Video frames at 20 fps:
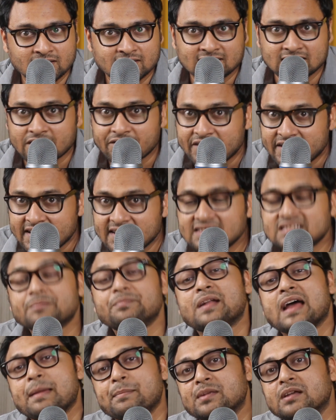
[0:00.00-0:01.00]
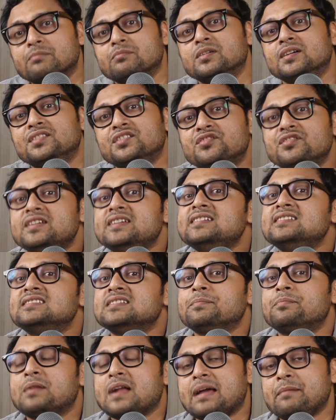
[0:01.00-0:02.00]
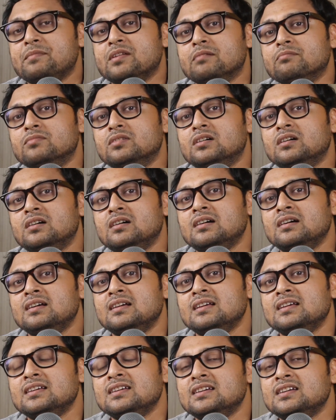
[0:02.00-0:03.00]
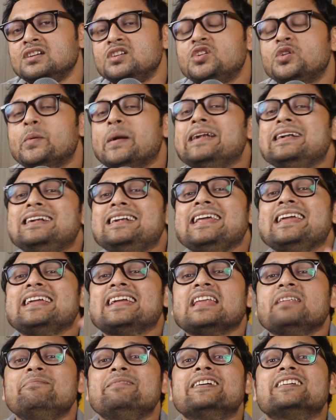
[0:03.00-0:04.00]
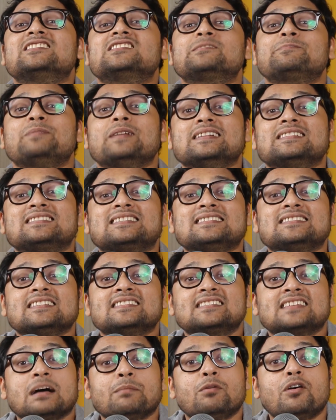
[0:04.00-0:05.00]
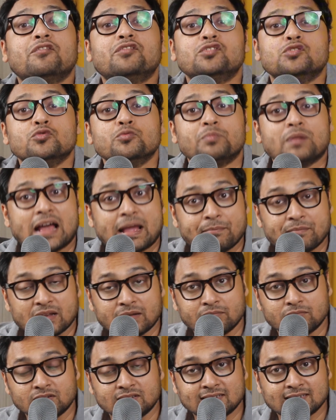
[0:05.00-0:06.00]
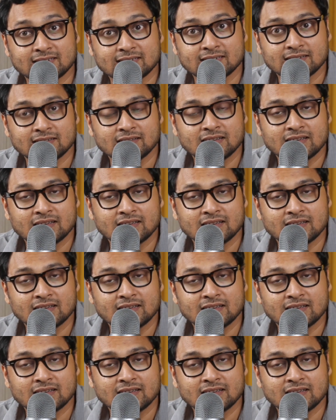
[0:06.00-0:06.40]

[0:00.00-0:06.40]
17 is a prime number, 3 is a prime number. 20 can be expressed as a sum of two prime numbers.